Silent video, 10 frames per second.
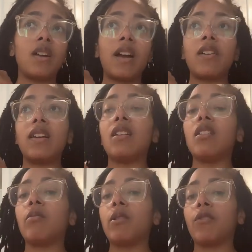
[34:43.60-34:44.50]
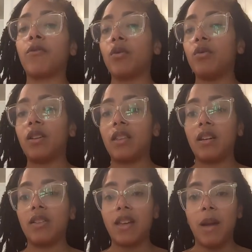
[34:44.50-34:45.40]
You're not gonna eat a little bit of fruit,
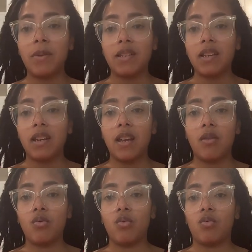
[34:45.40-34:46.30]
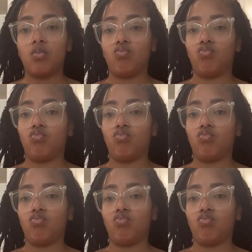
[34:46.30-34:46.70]
nothing else. Happy Sunday. Ooh.